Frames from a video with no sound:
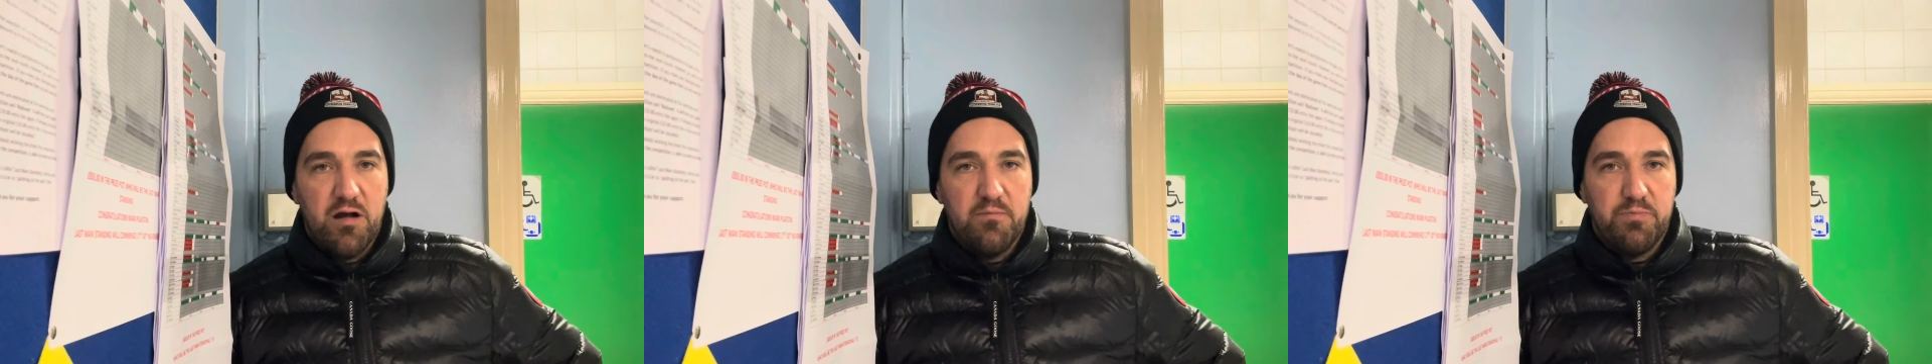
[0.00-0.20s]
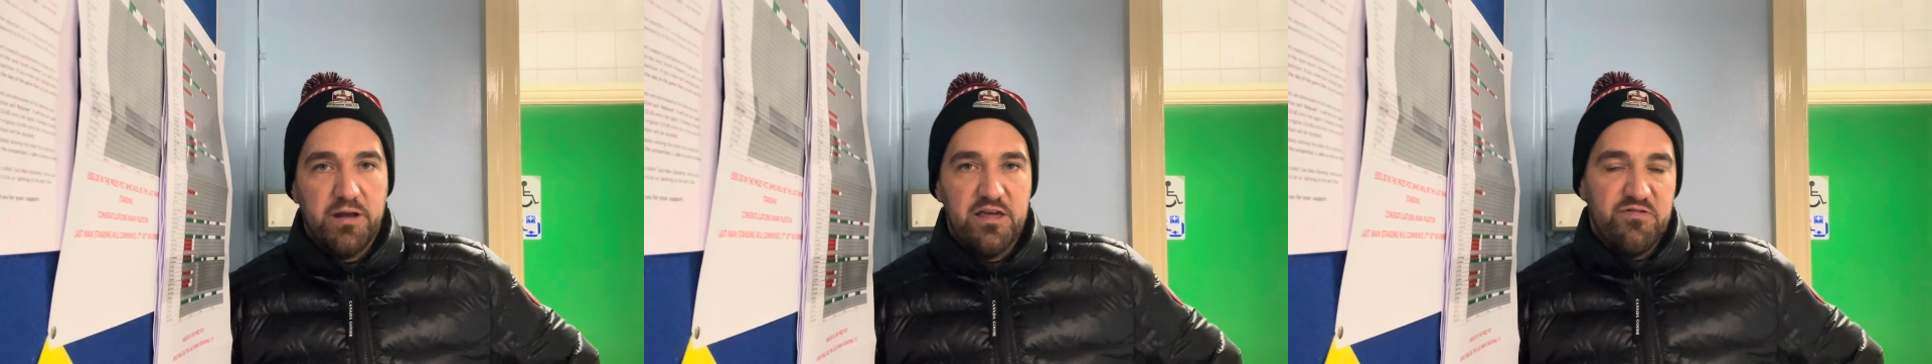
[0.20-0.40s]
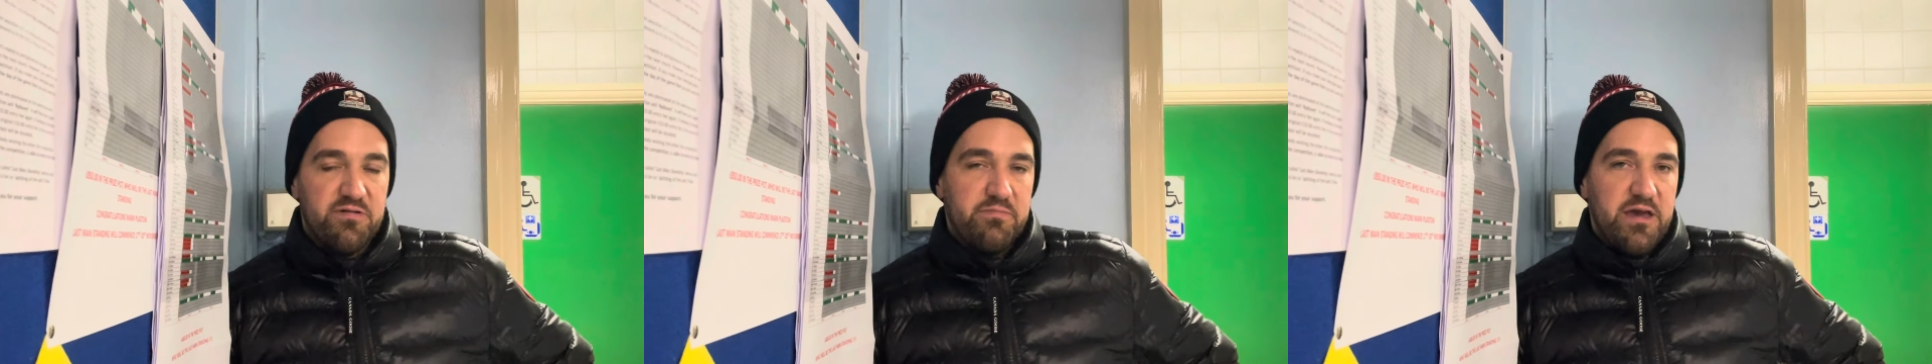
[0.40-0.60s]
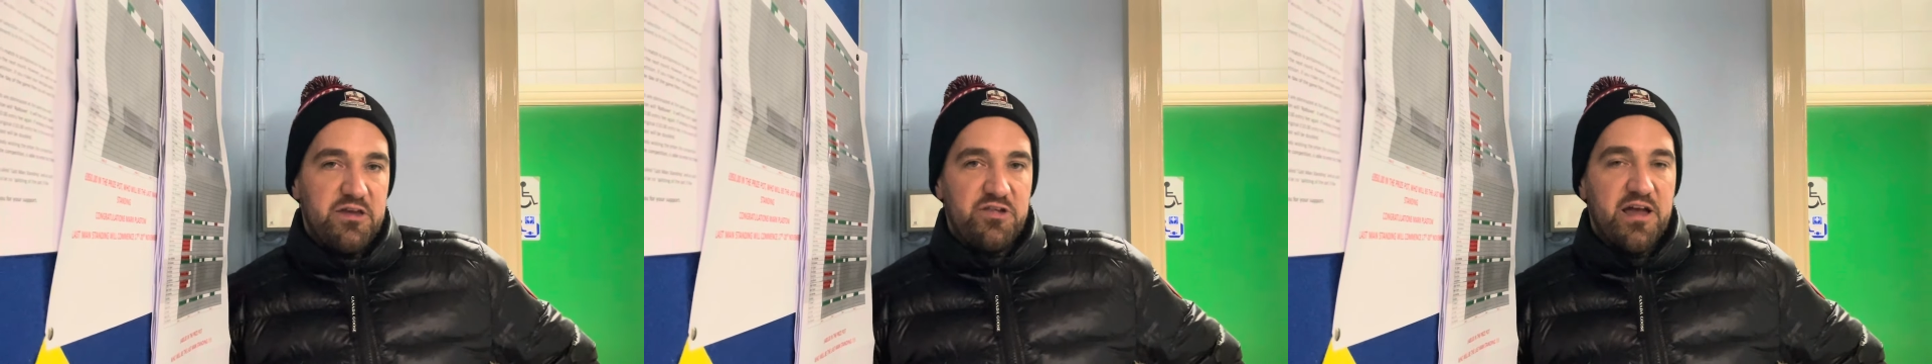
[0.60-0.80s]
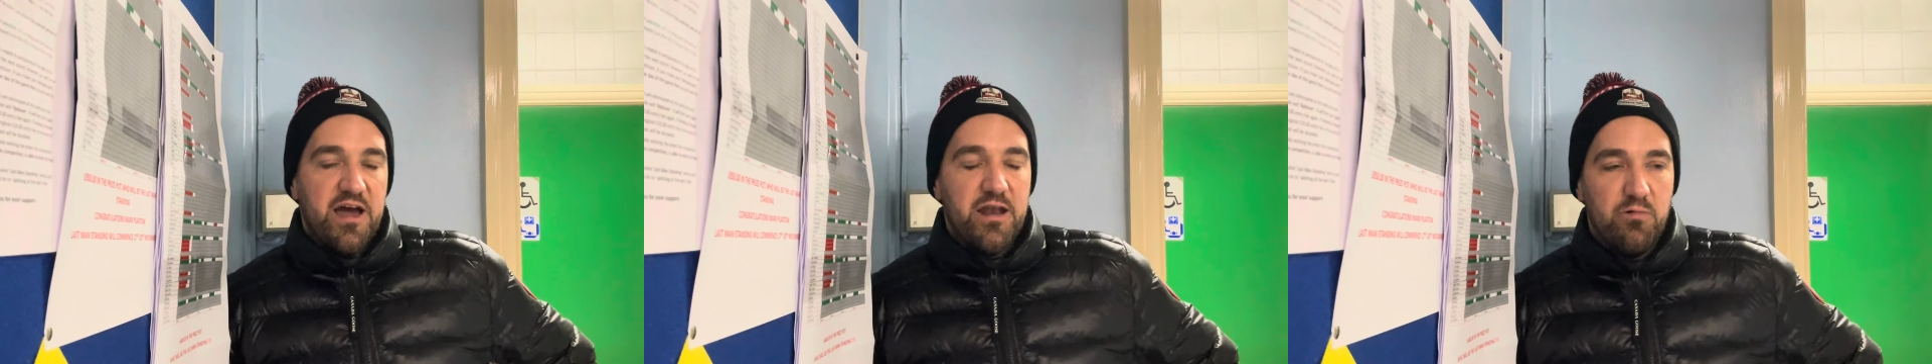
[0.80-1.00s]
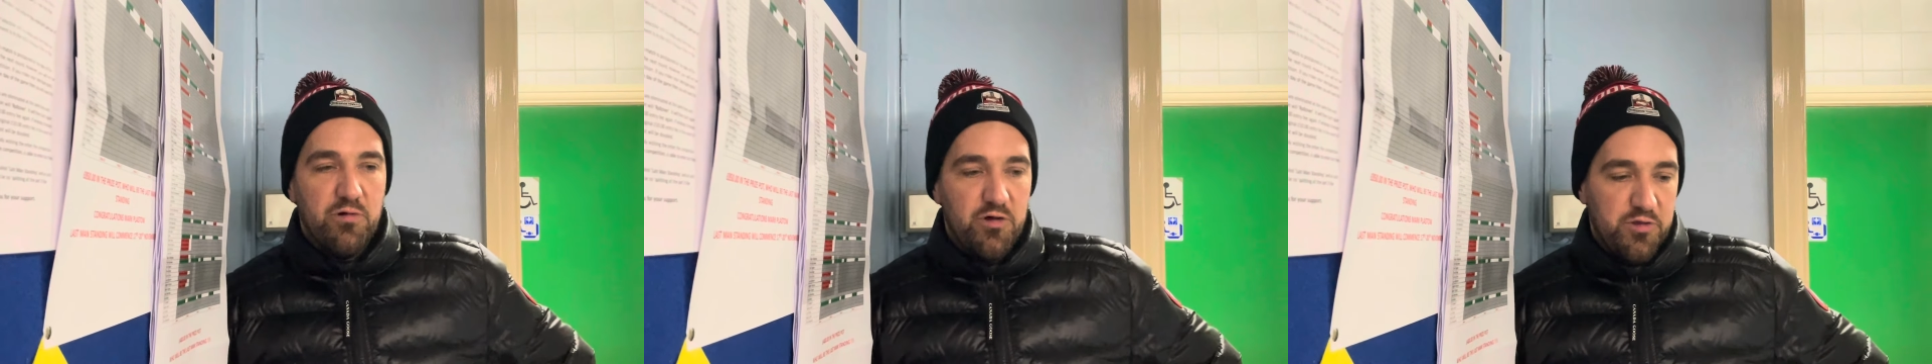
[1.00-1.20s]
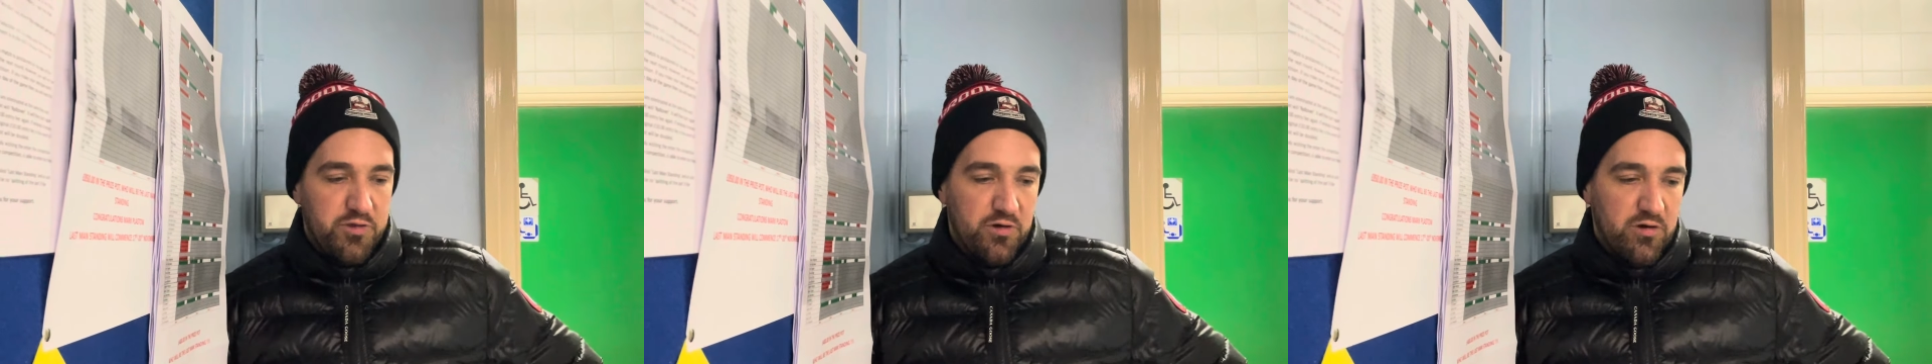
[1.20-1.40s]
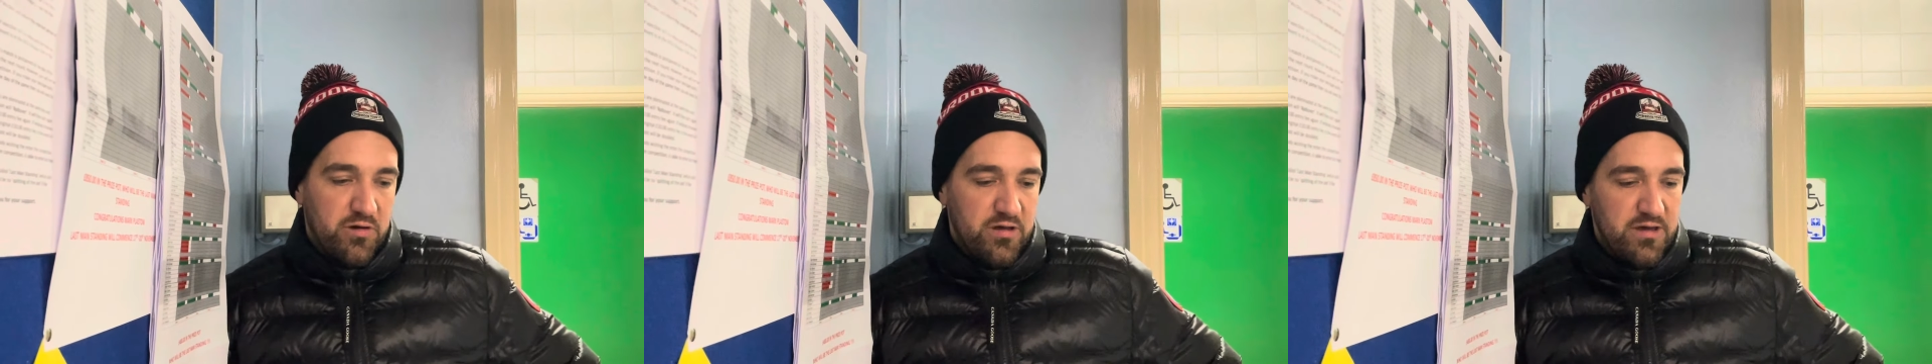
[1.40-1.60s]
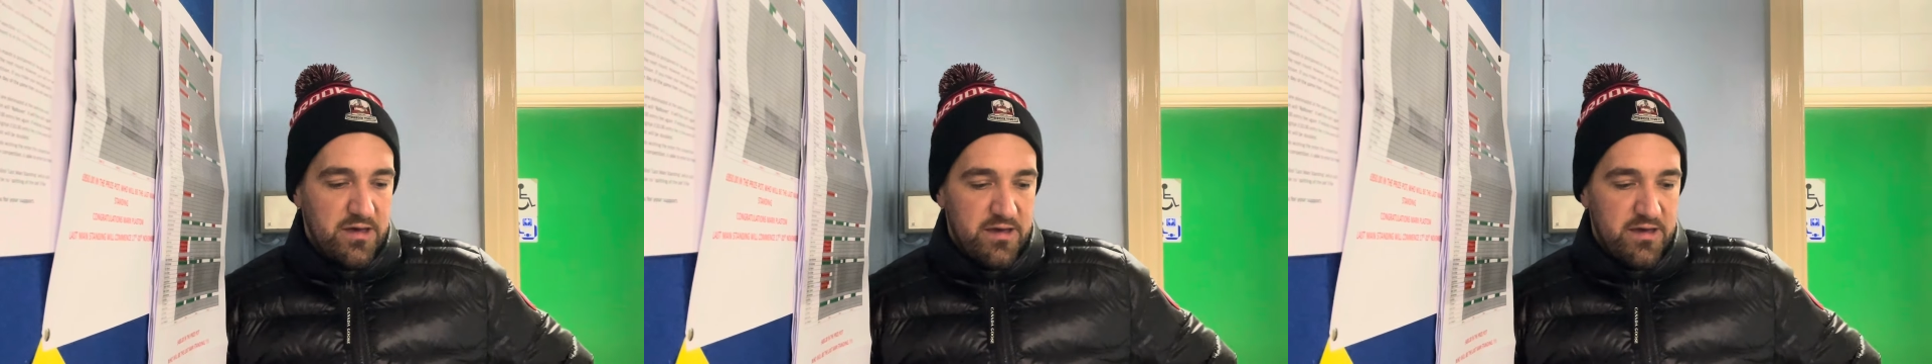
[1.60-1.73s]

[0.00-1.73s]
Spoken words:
complaints on their side, I wouldn't have thought.